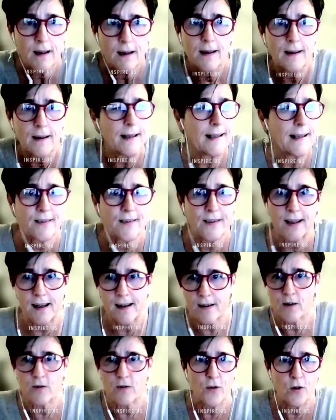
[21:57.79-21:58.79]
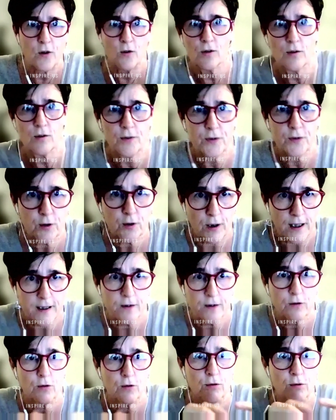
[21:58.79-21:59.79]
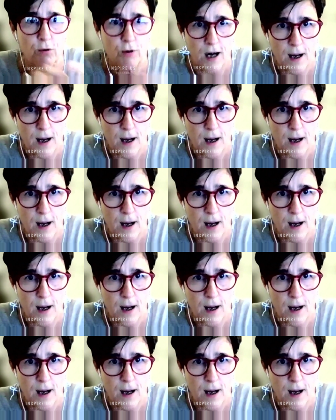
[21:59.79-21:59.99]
it's kind of all trying to grab